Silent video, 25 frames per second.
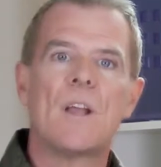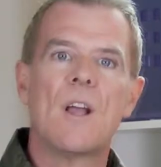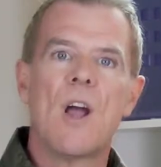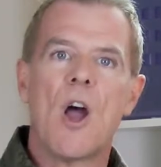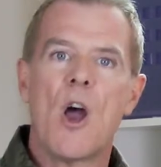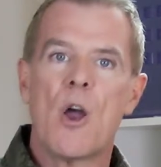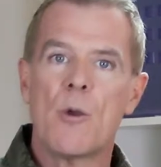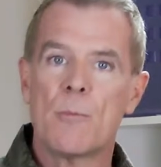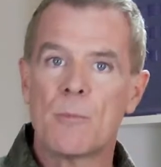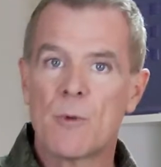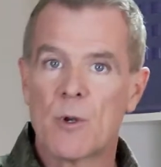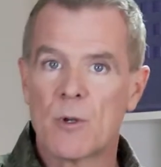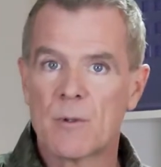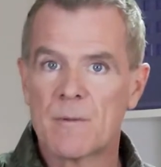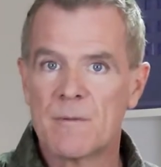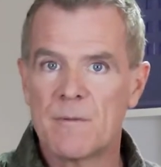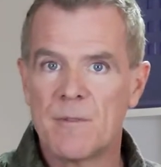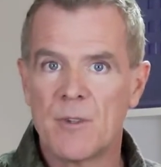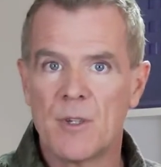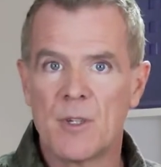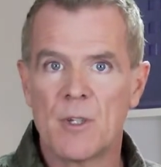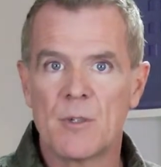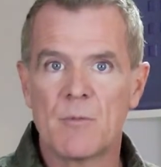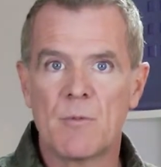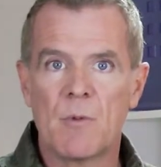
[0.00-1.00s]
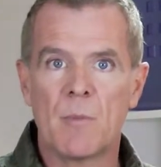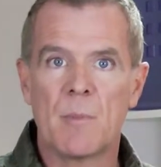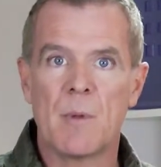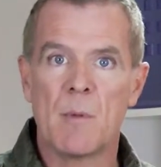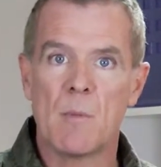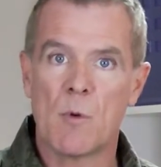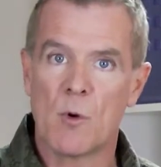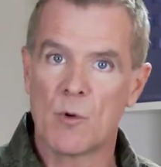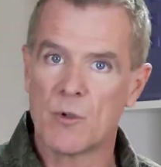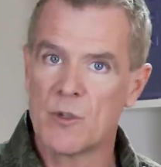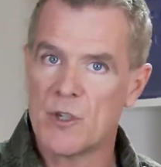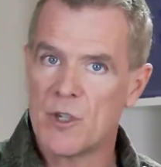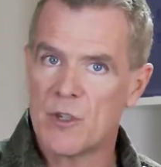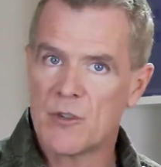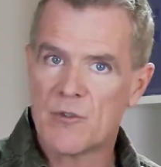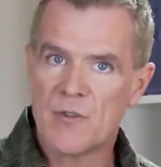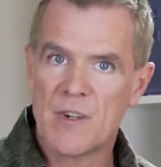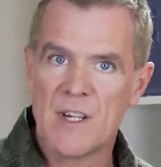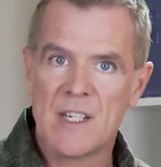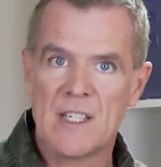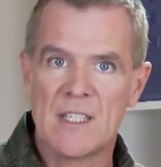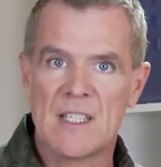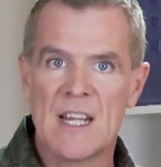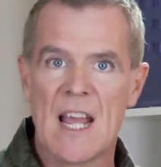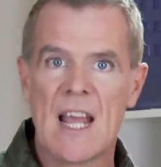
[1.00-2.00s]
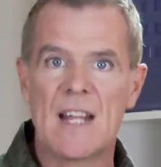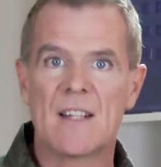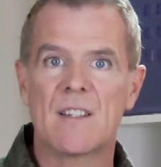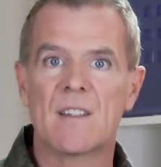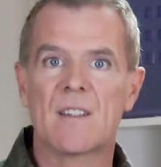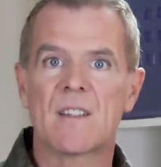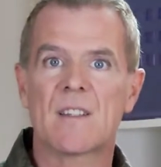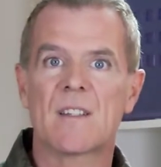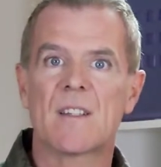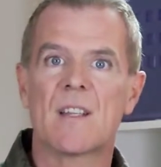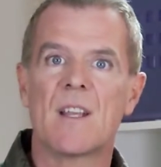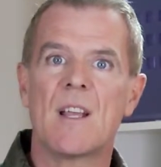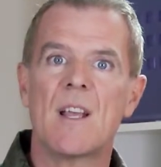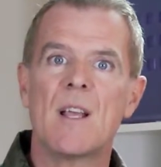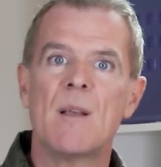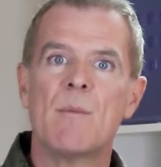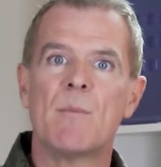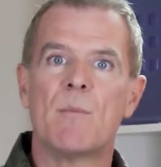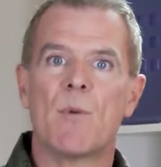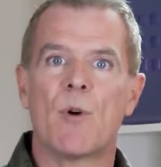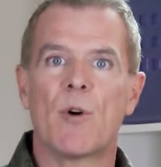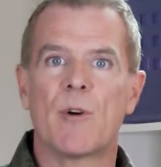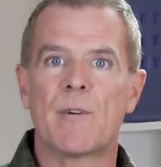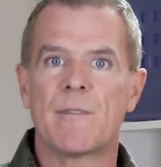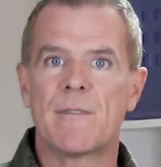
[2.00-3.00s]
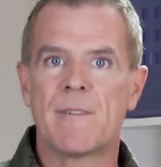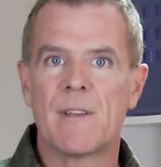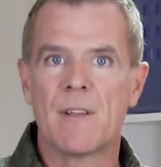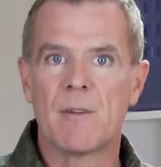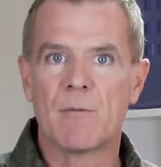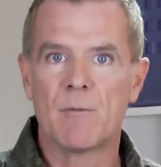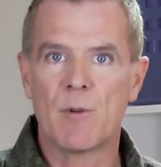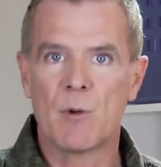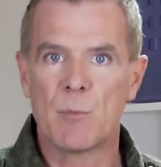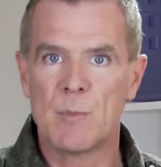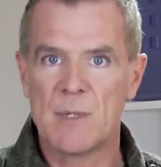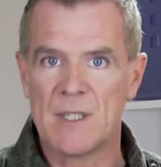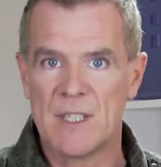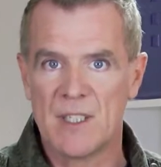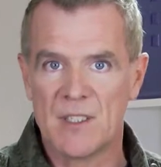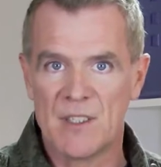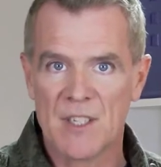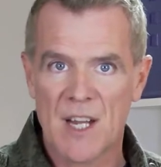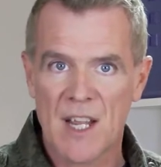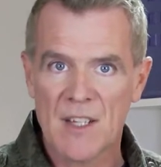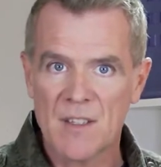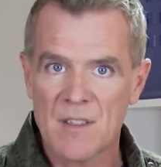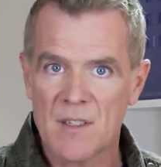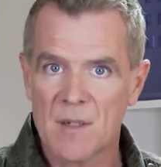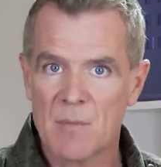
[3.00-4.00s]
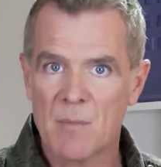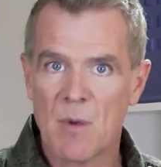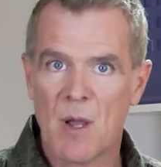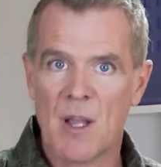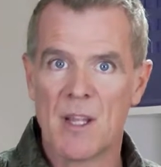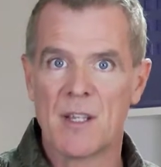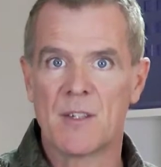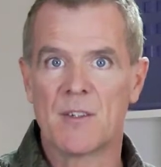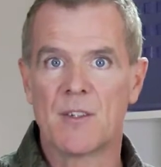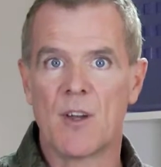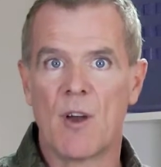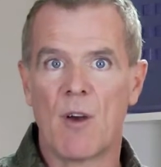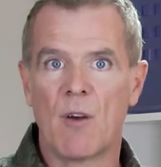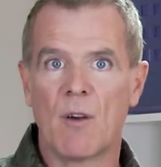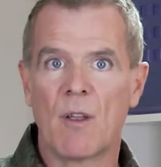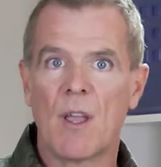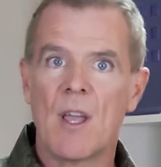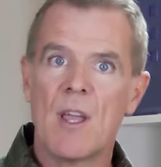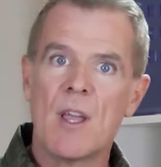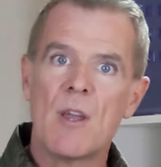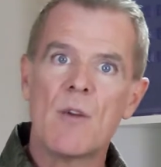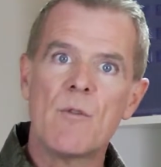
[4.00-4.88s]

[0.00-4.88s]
Home-cooked food will be more nutrient-dense, more of it will be digested by your dog,